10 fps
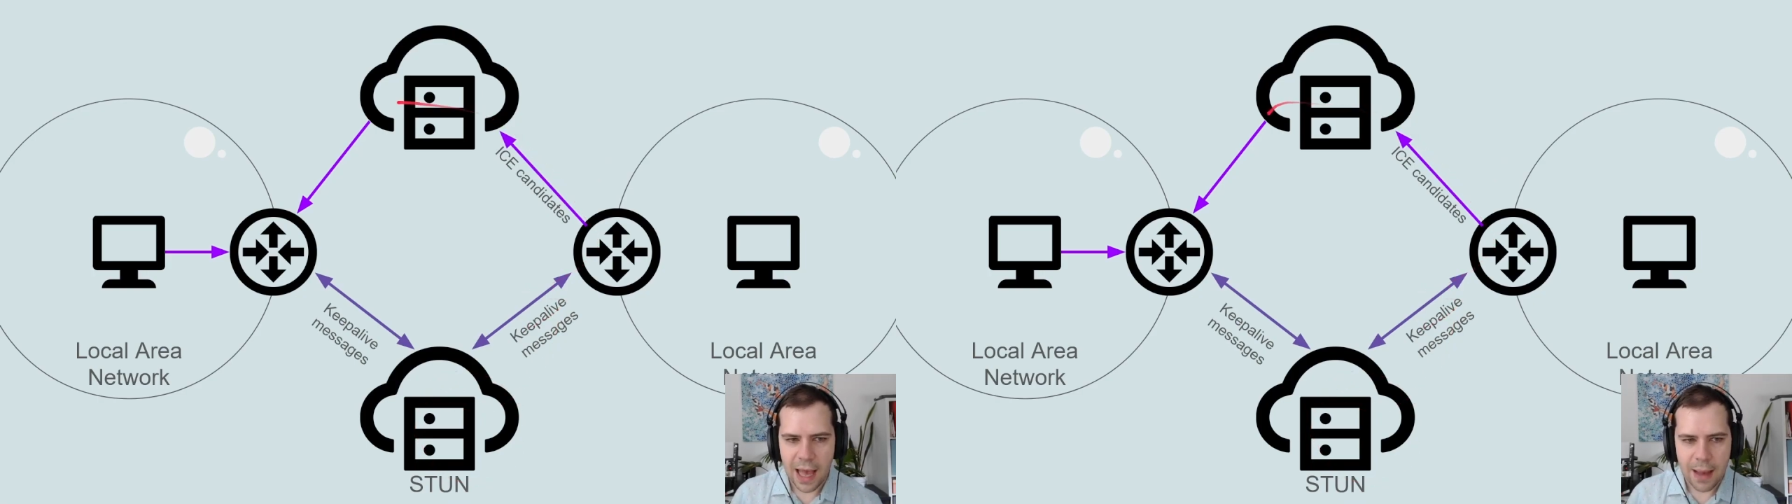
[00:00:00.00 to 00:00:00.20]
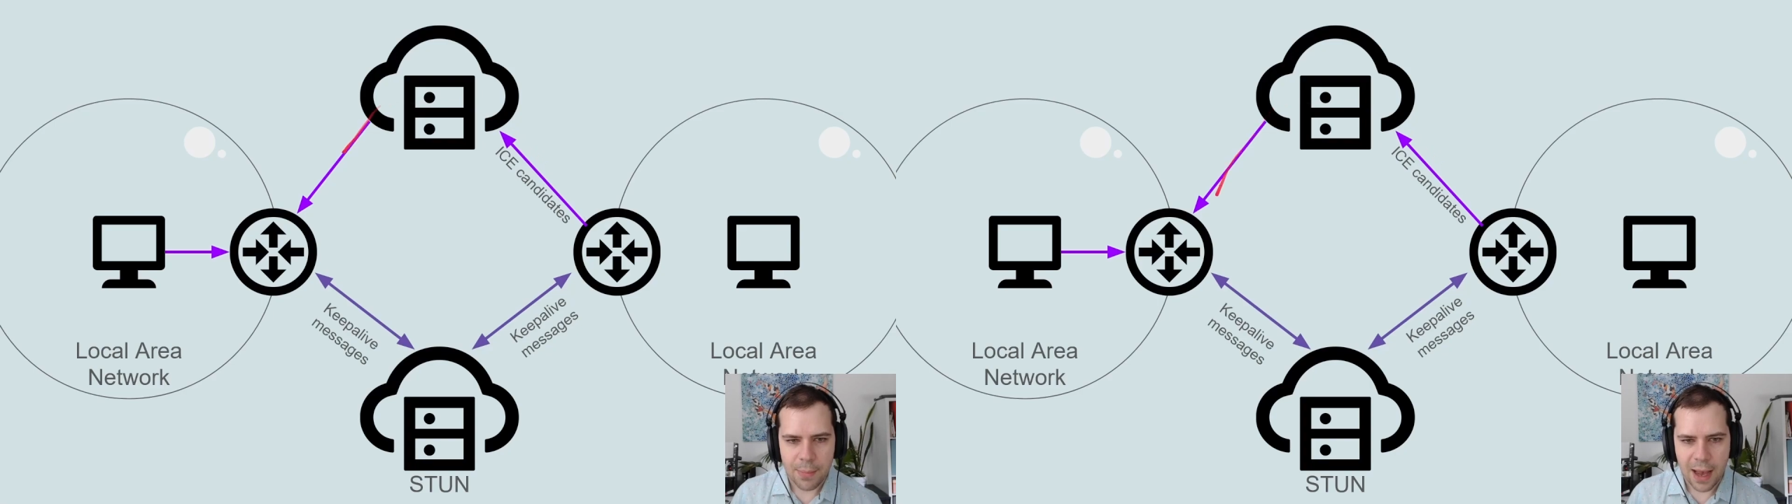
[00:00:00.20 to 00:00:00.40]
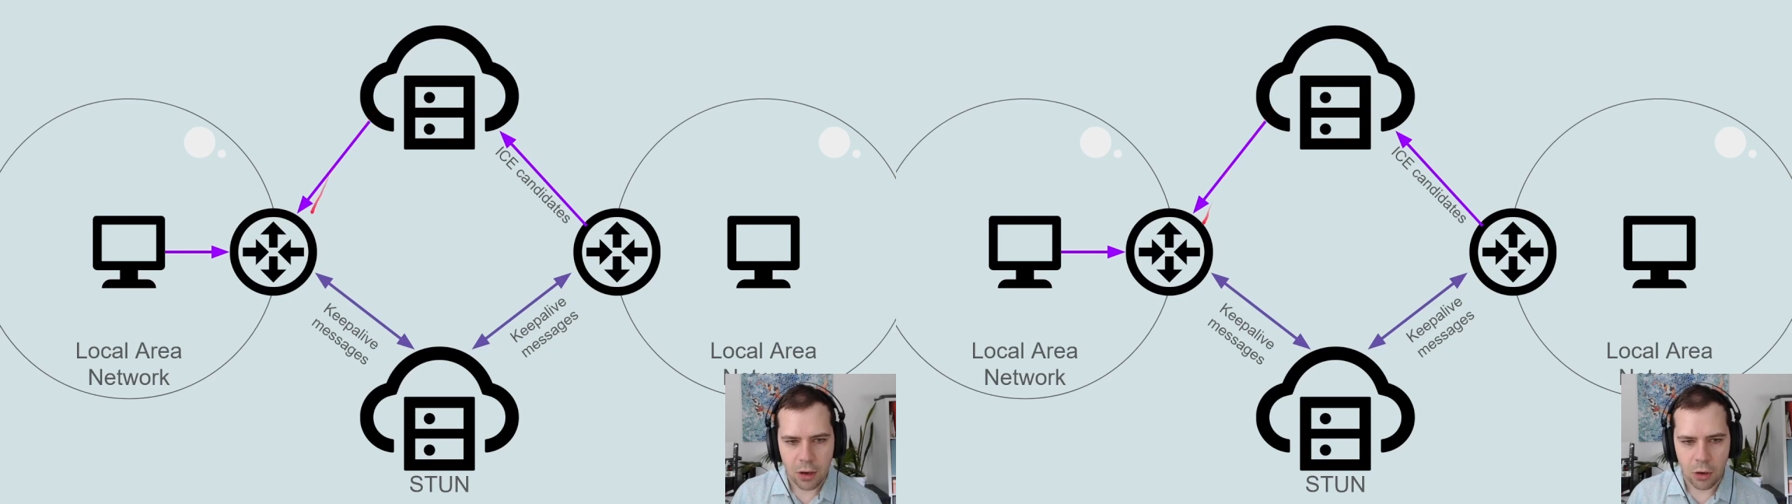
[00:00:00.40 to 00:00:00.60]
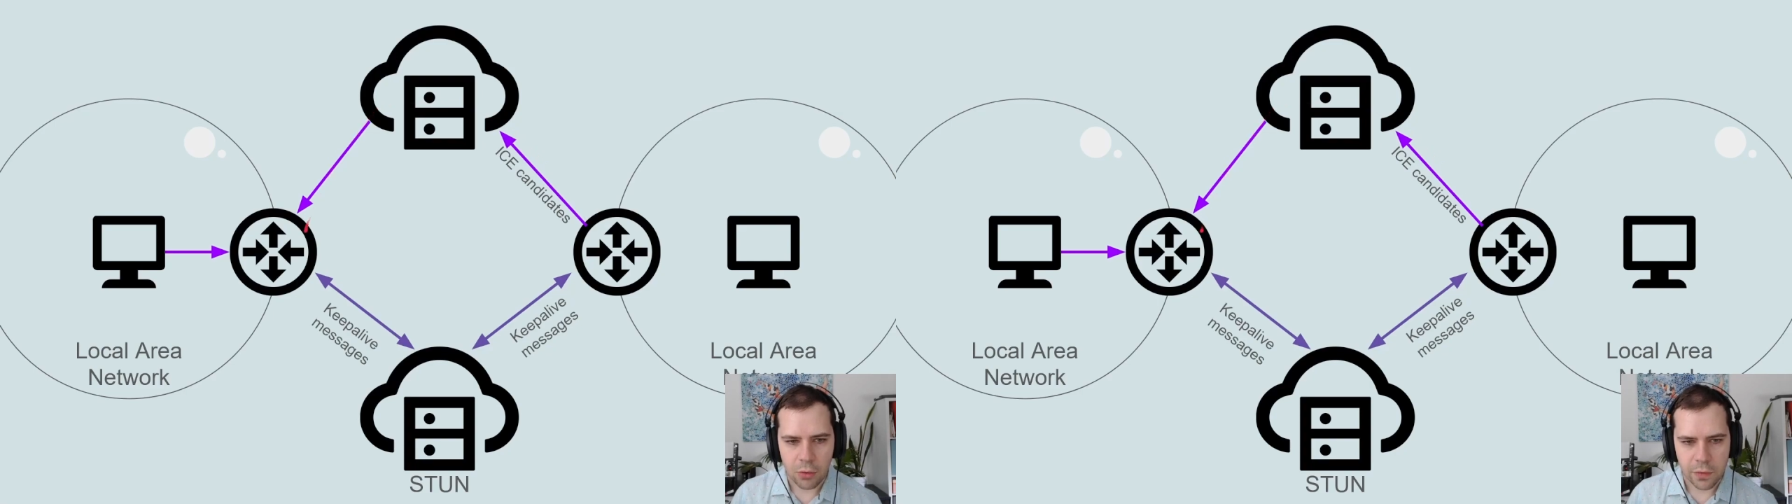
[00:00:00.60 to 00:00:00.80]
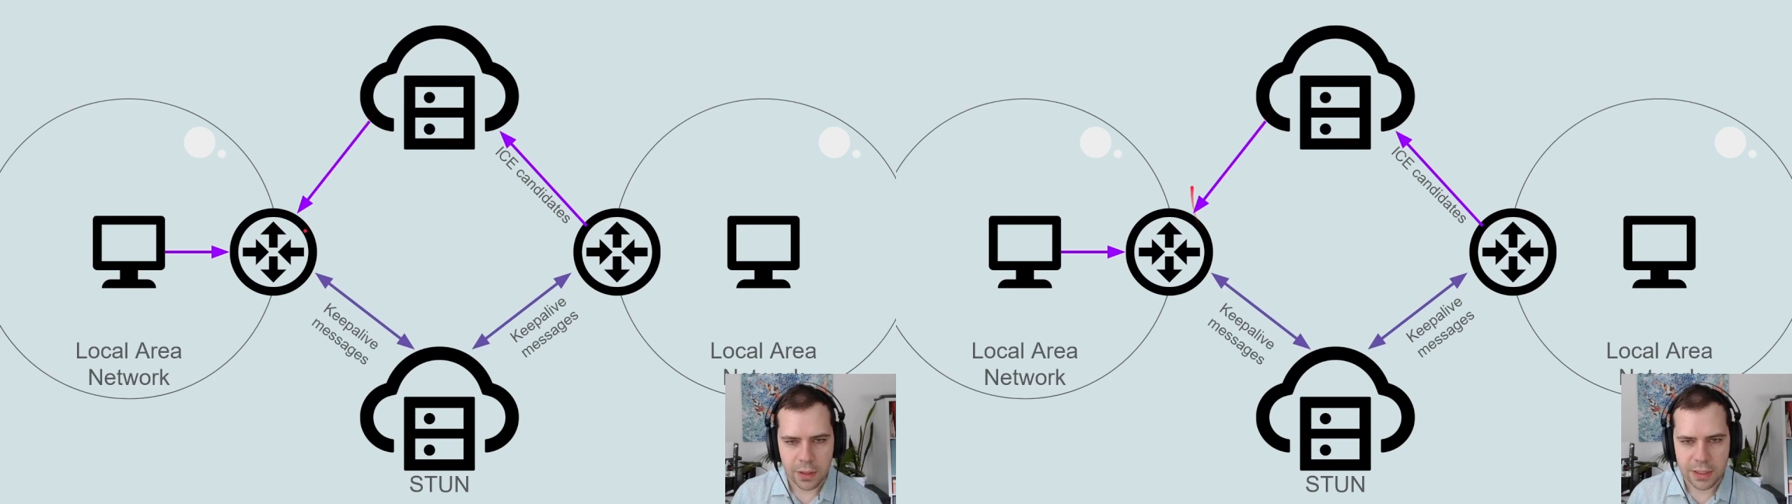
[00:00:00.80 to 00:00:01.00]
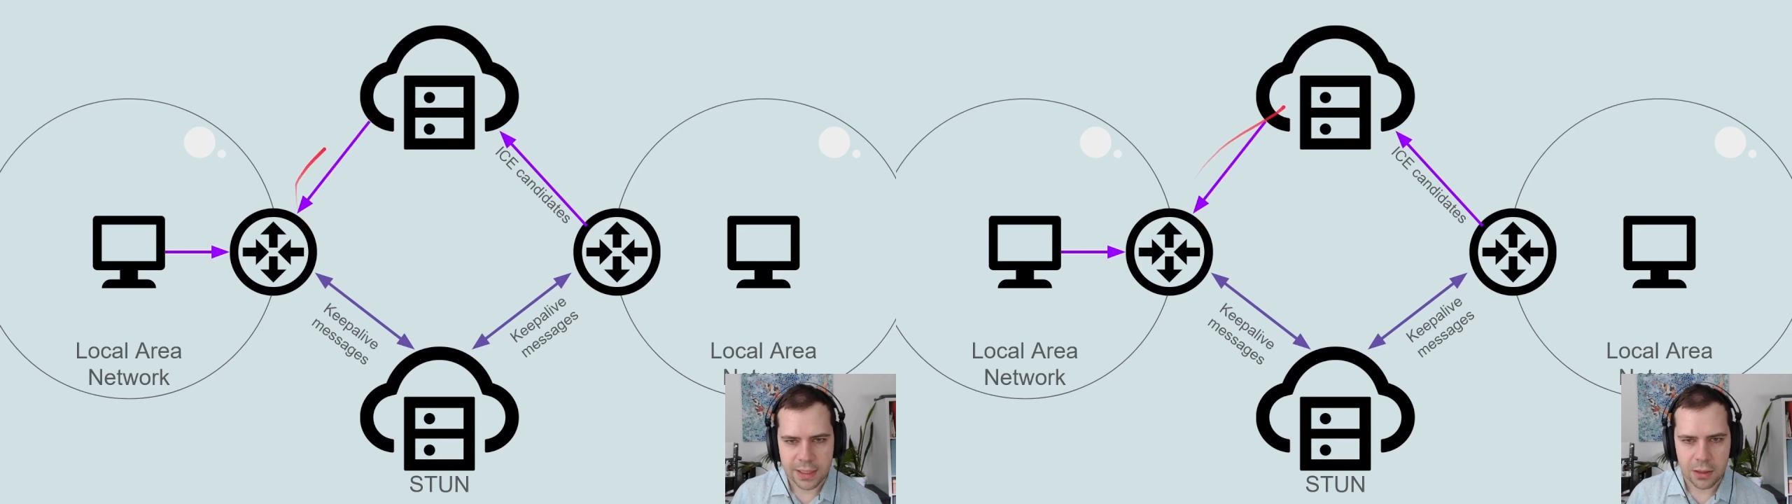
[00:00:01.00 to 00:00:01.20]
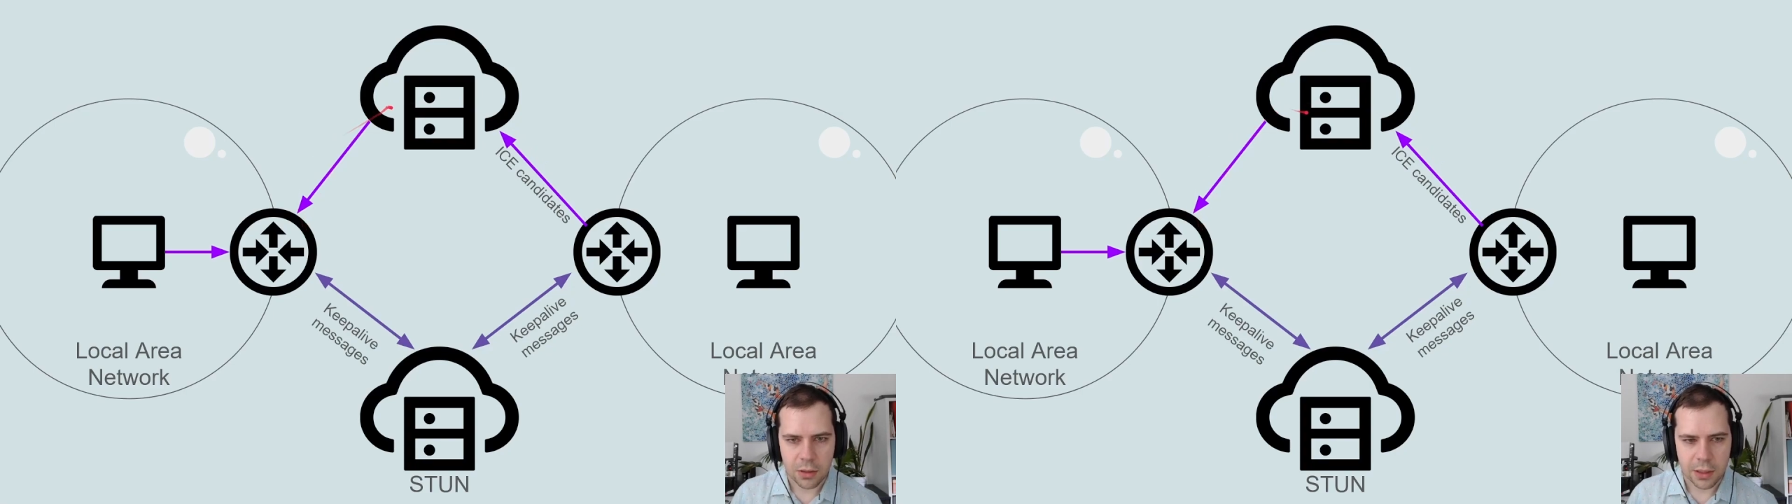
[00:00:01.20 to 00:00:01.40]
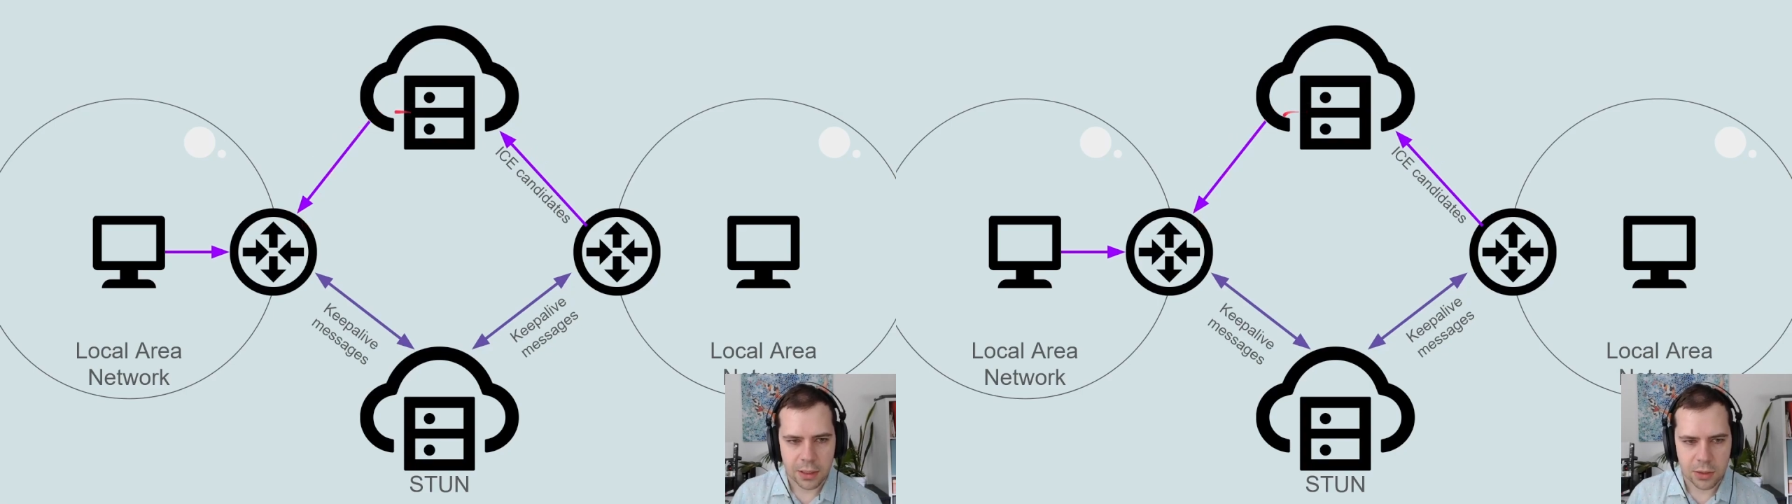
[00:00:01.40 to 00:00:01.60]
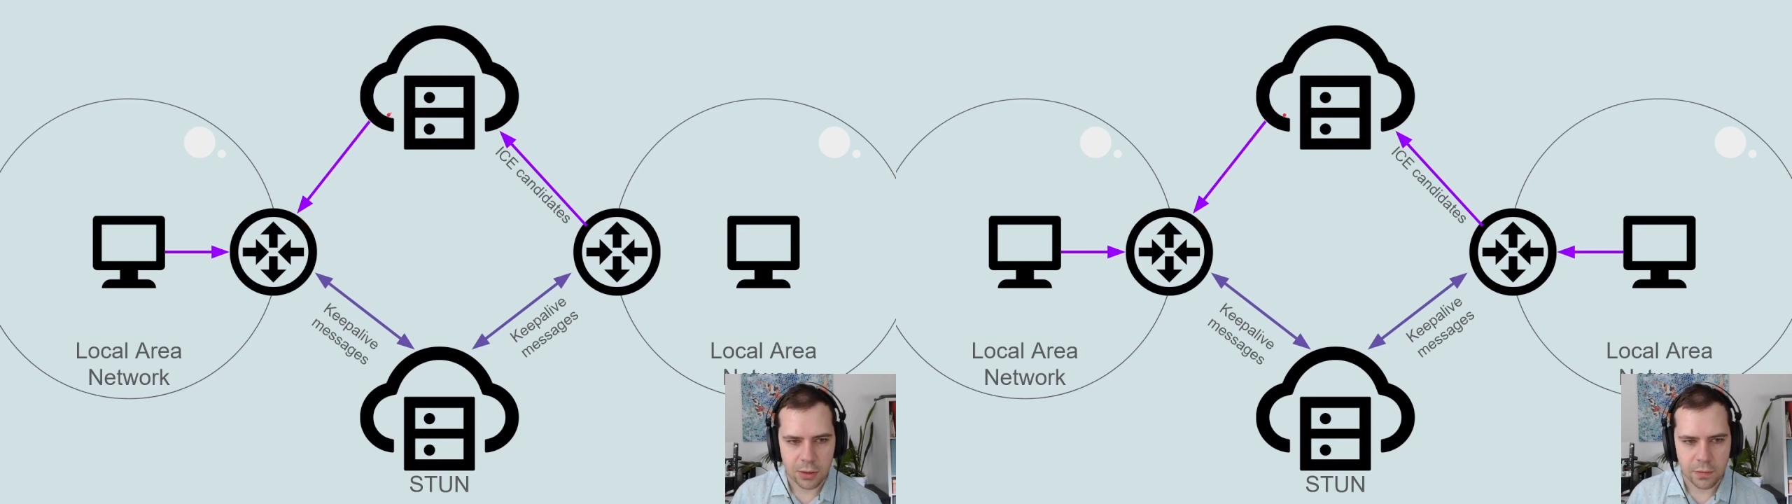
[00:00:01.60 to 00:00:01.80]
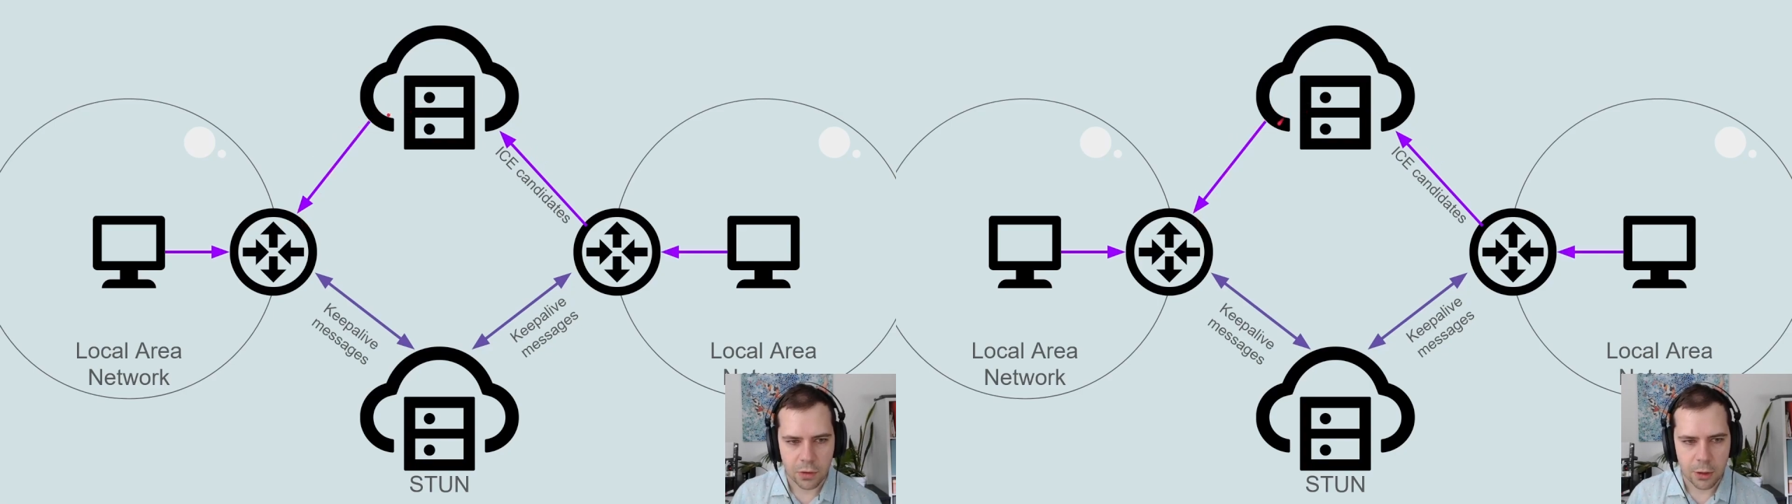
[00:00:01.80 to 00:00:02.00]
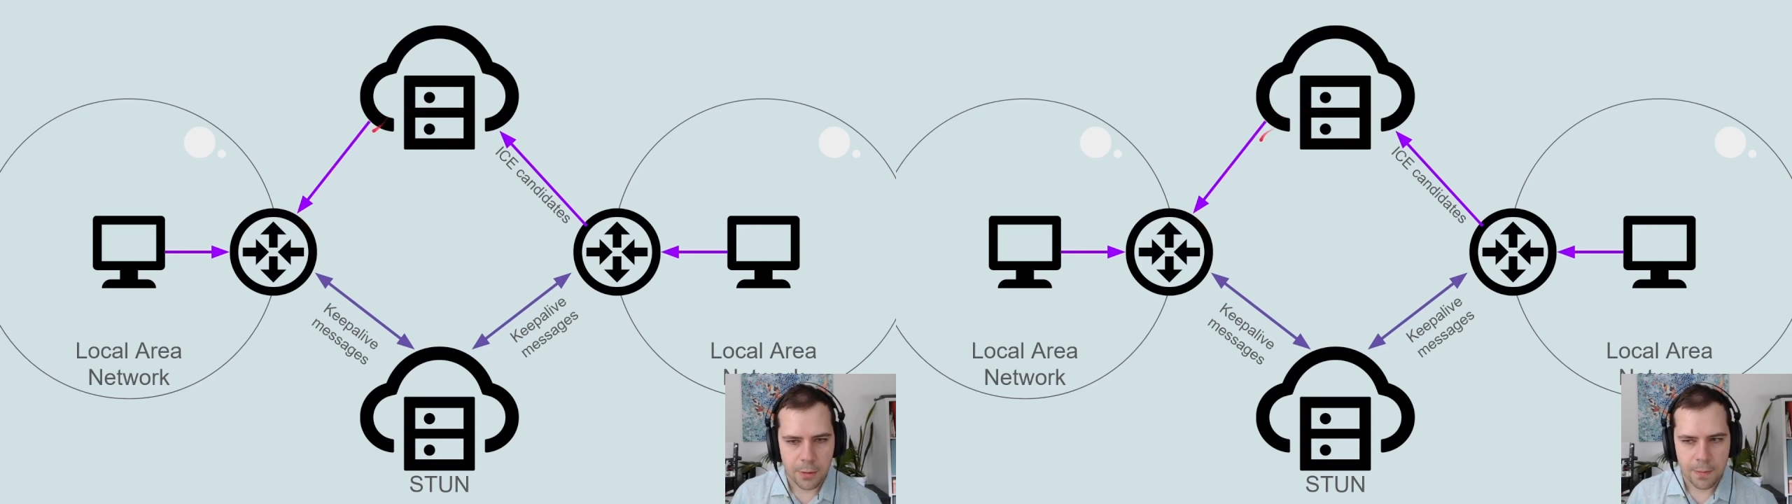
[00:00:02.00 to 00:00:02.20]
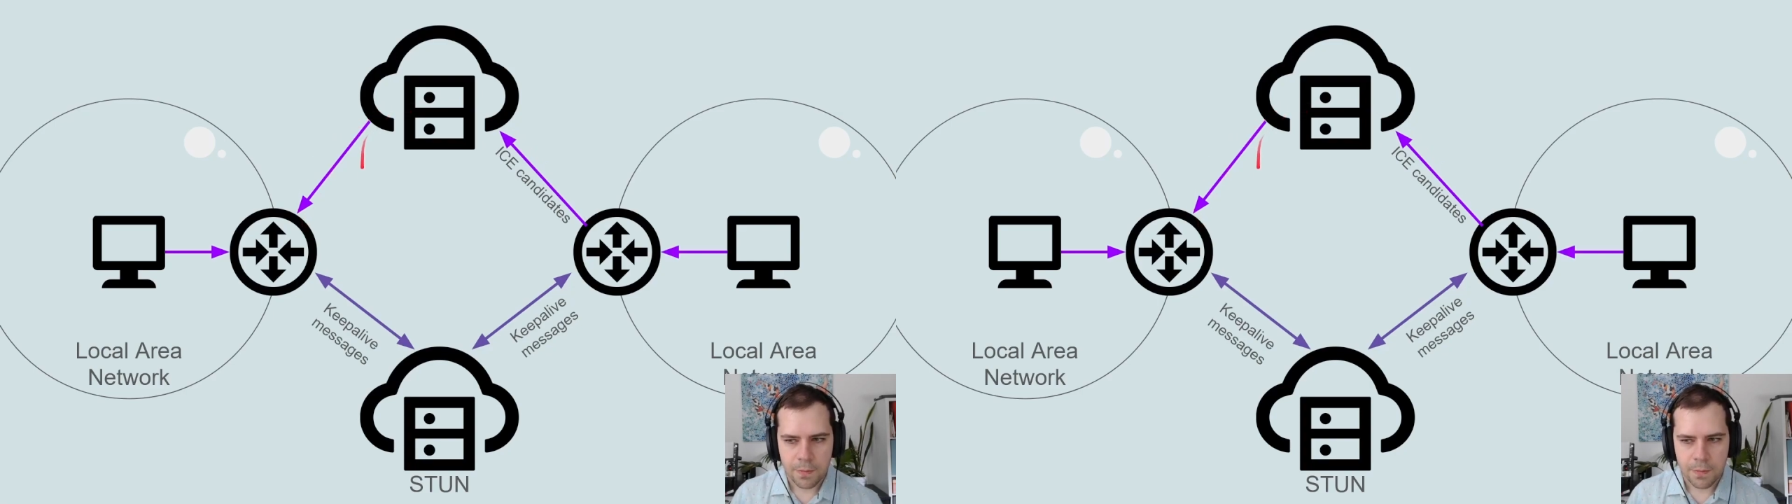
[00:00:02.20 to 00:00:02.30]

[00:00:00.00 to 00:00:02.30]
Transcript: that back over the signaling server.